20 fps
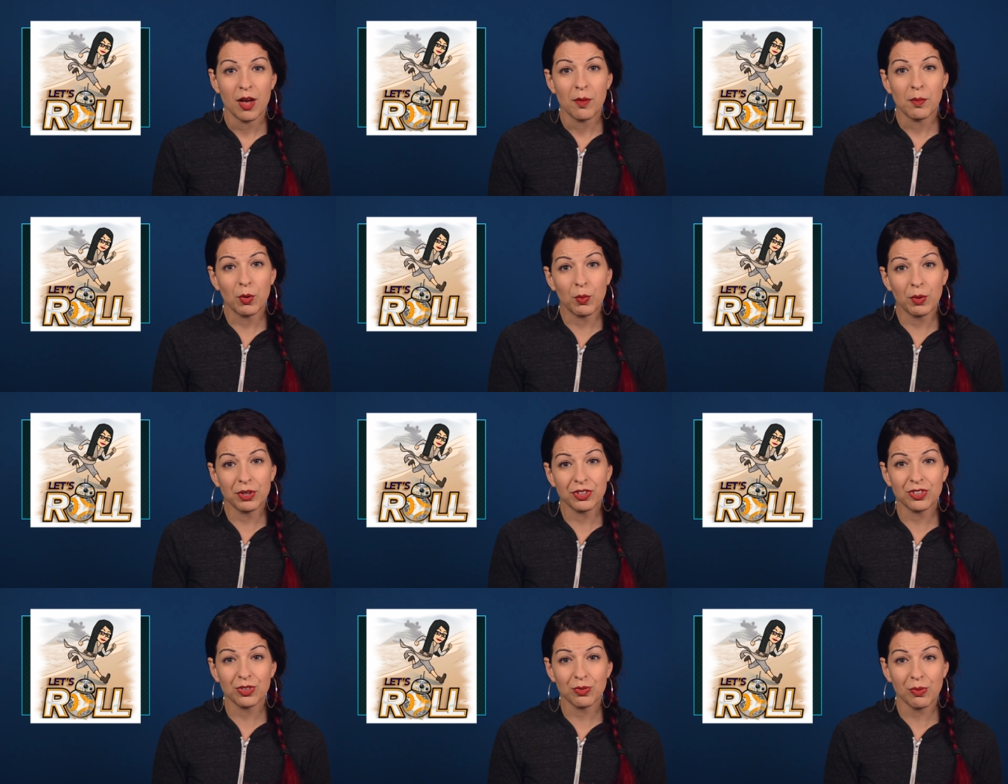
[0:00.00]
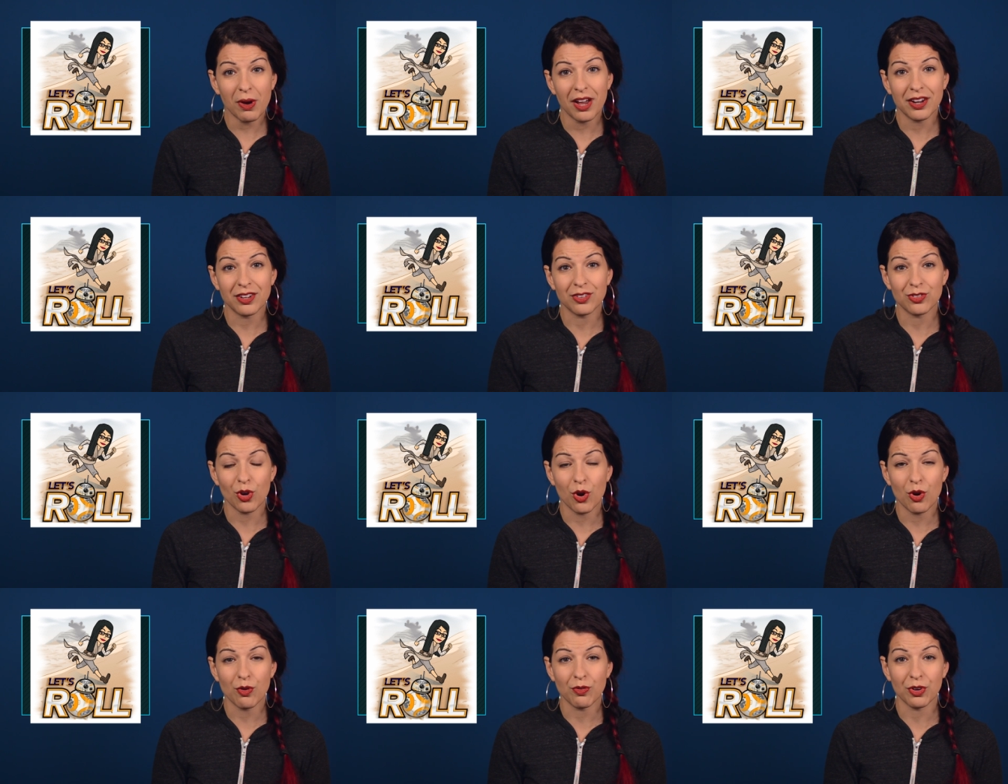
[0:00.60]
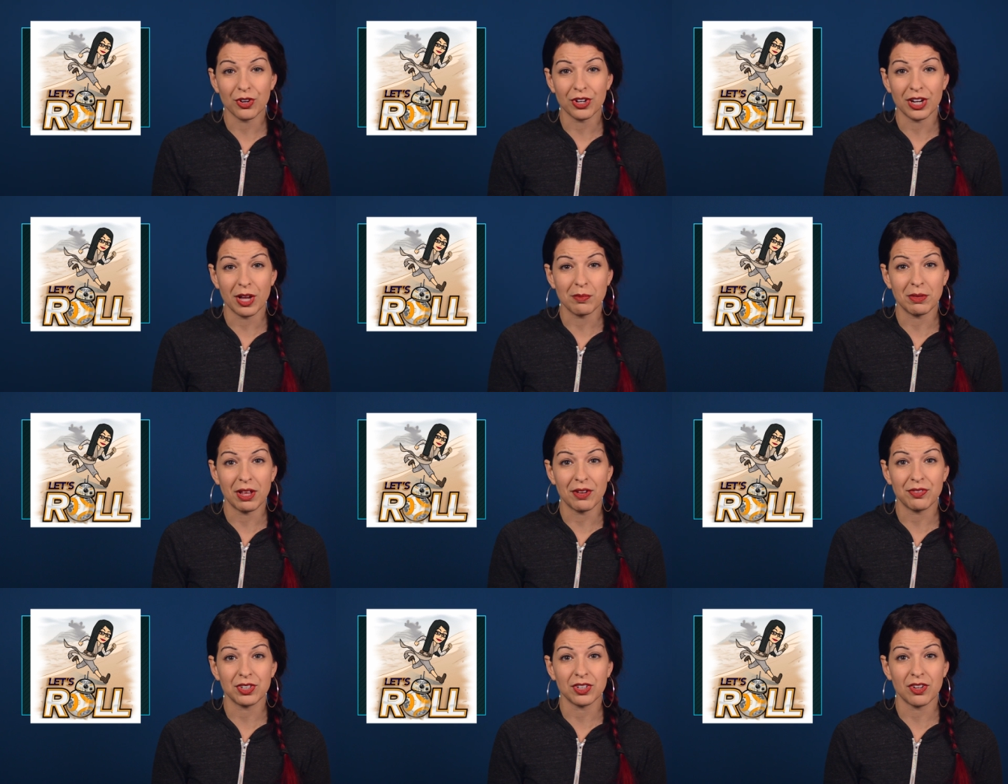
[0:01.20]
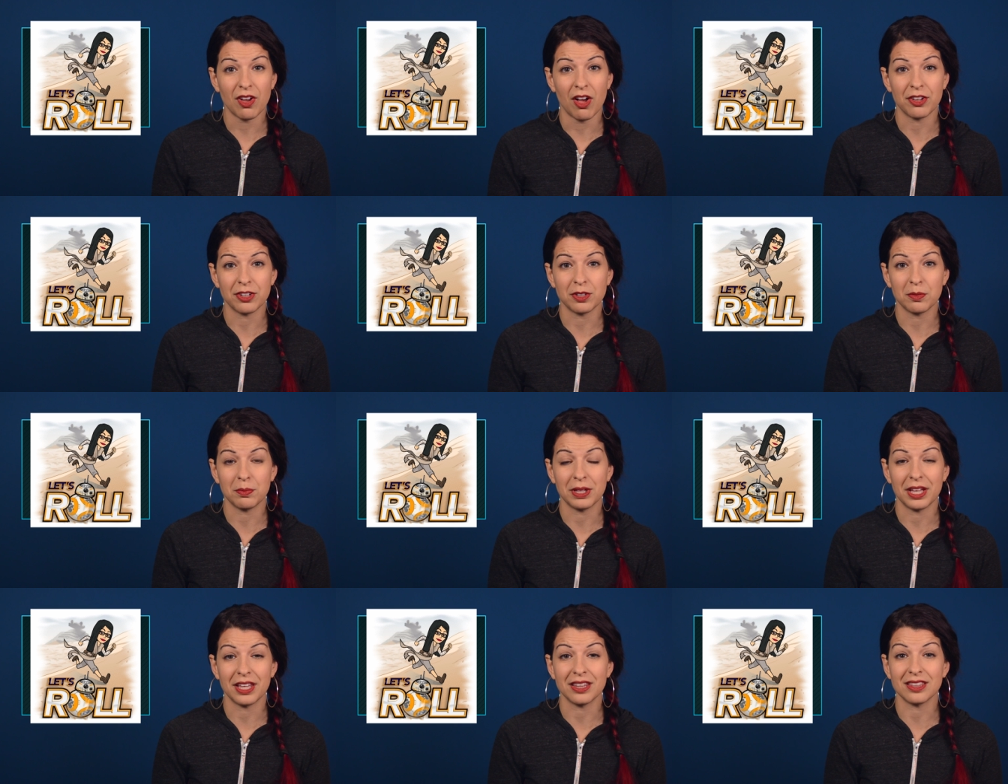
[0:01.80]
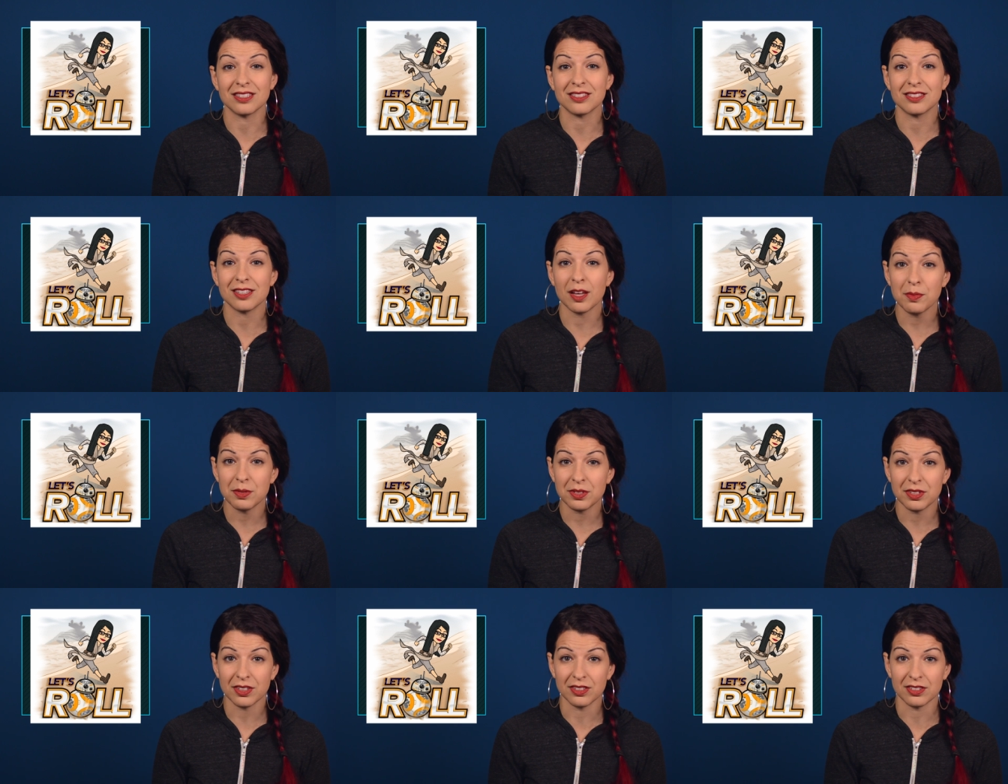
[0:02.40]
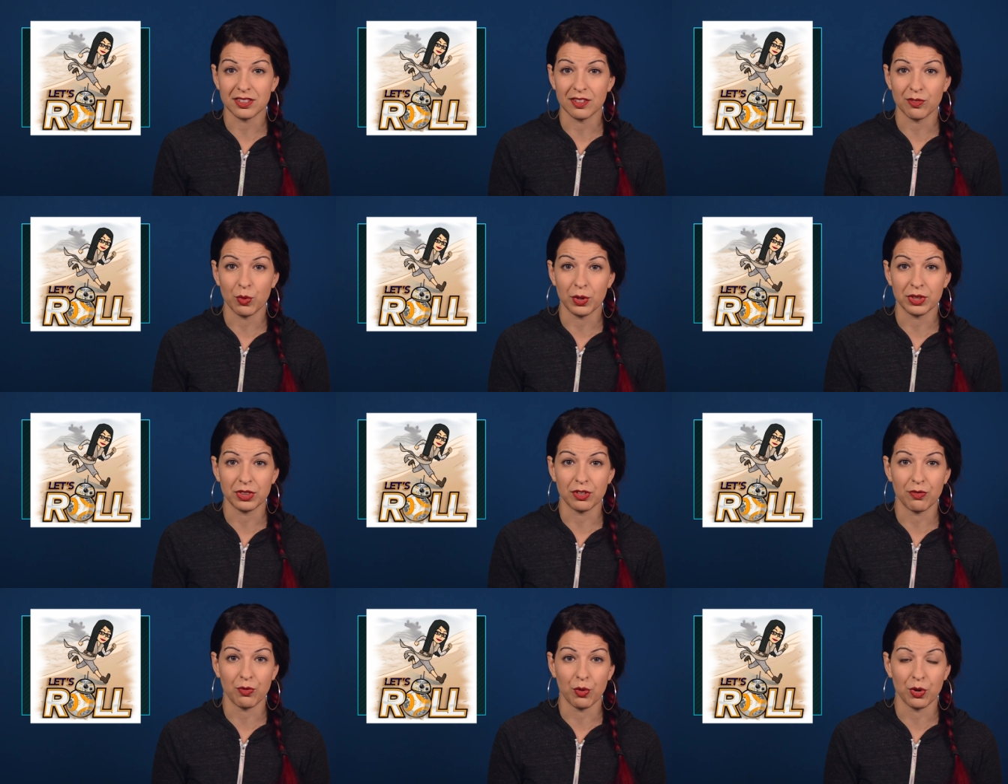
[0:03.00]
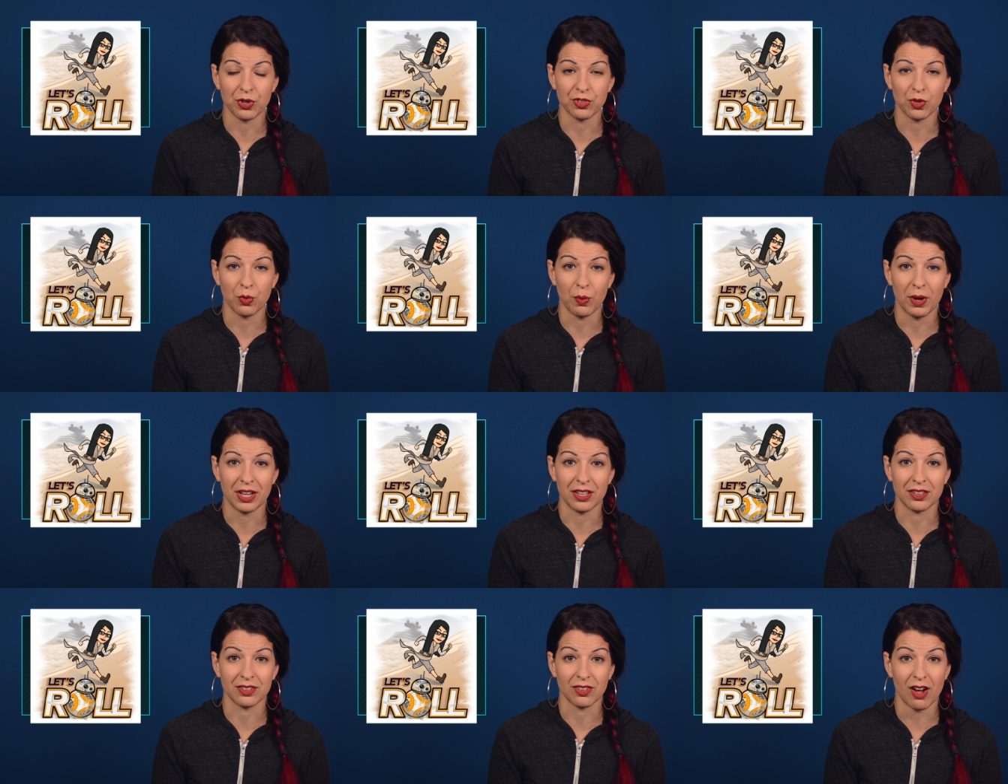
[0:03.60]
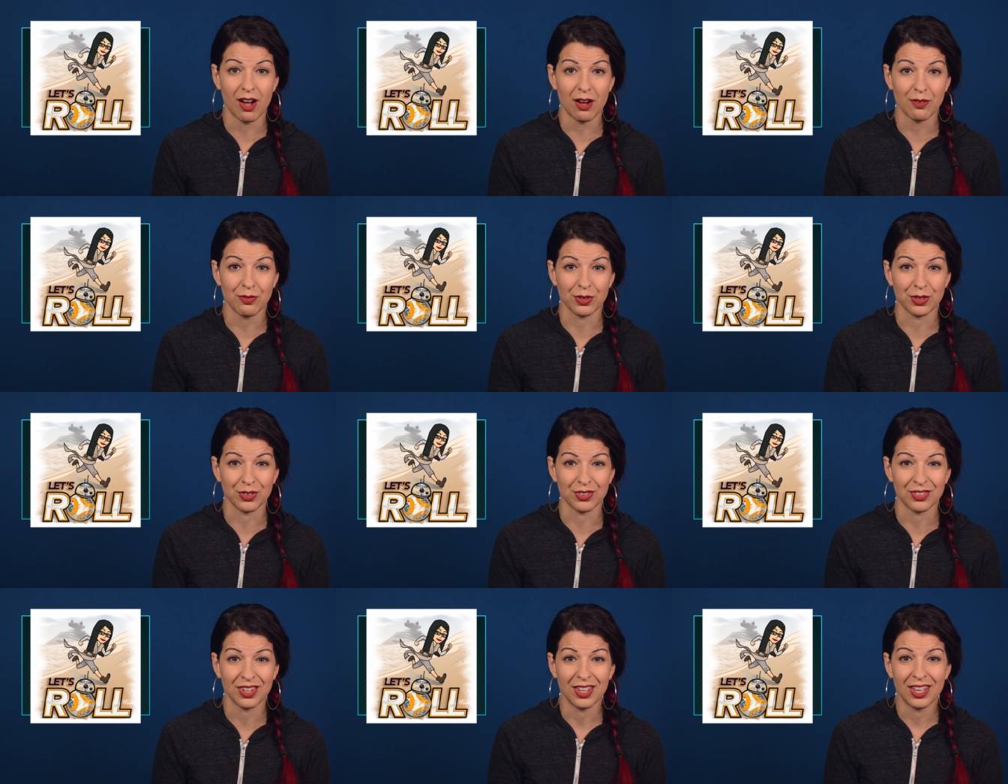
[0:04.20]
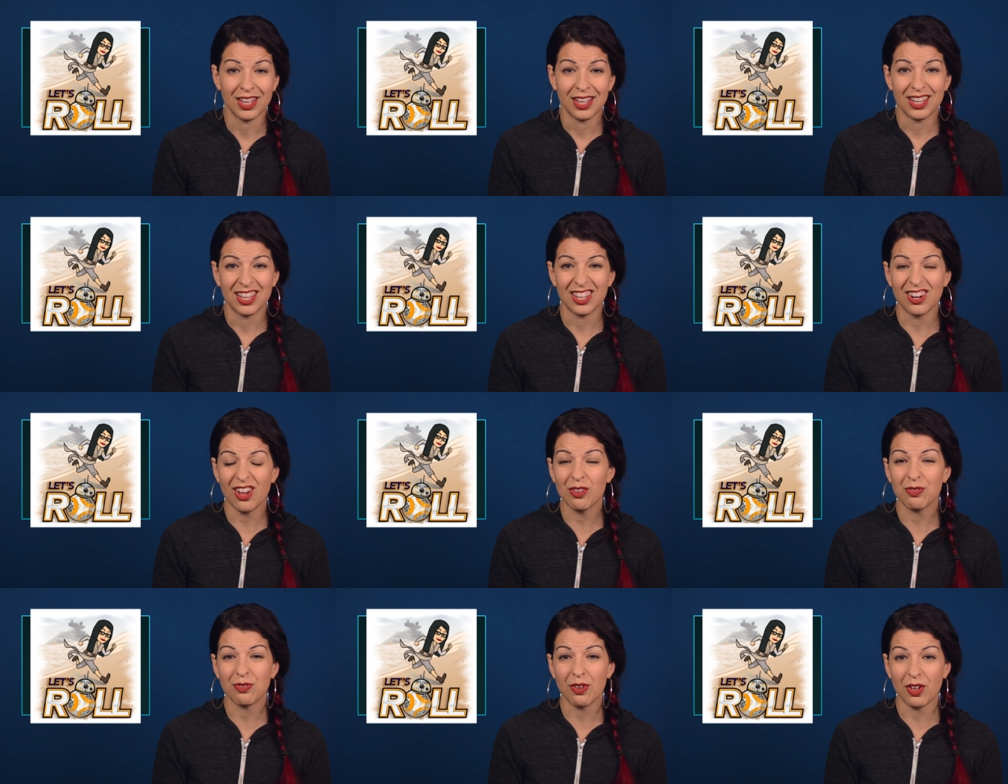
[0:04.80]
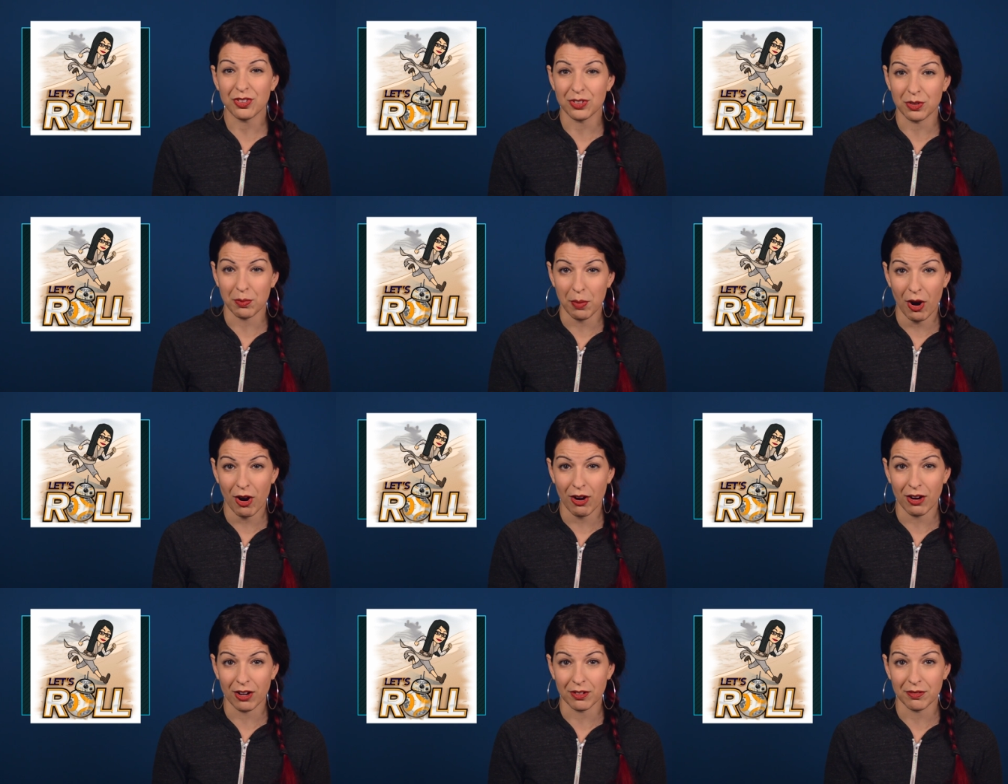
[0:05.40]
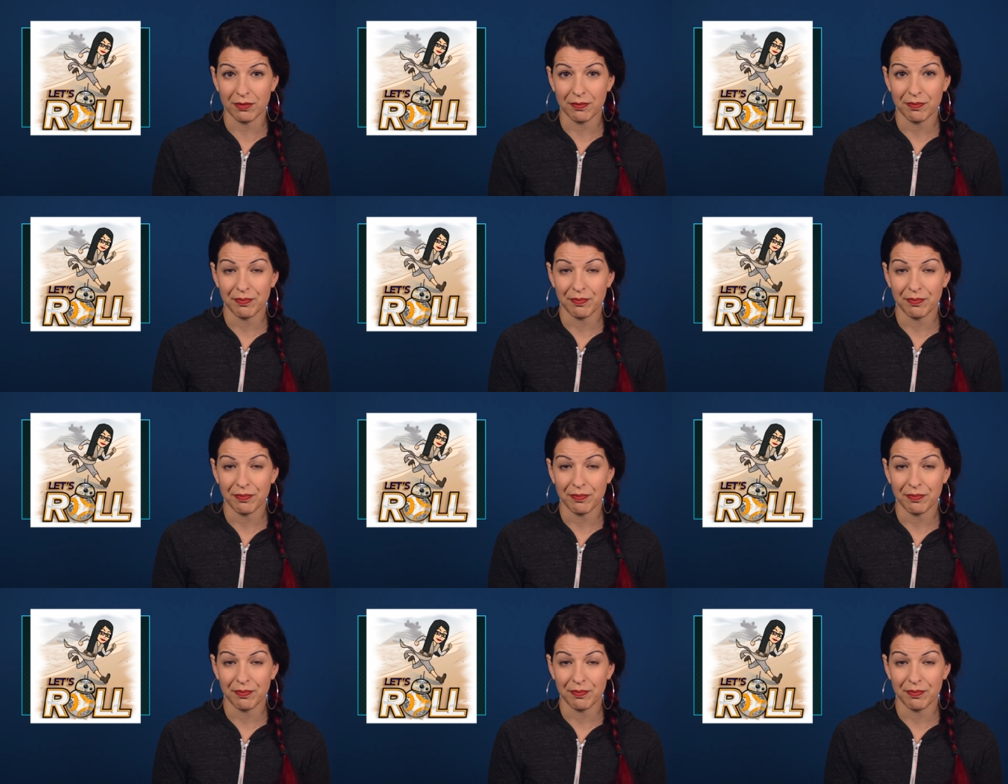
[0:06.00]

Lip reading: But once the ride is over and I'm left to contemplate the substance of what The Force Awakens offers, it all falls apart.